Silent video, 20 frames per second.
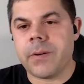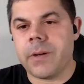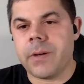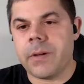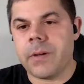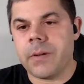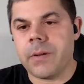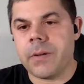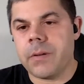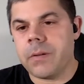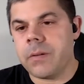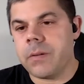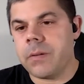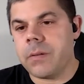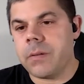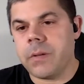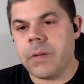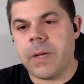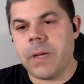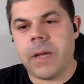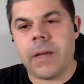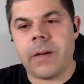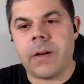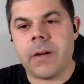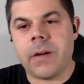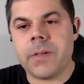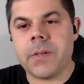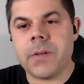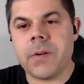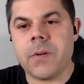so yeah, and
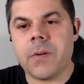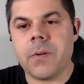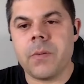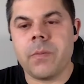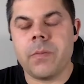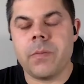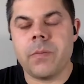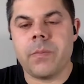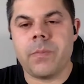also,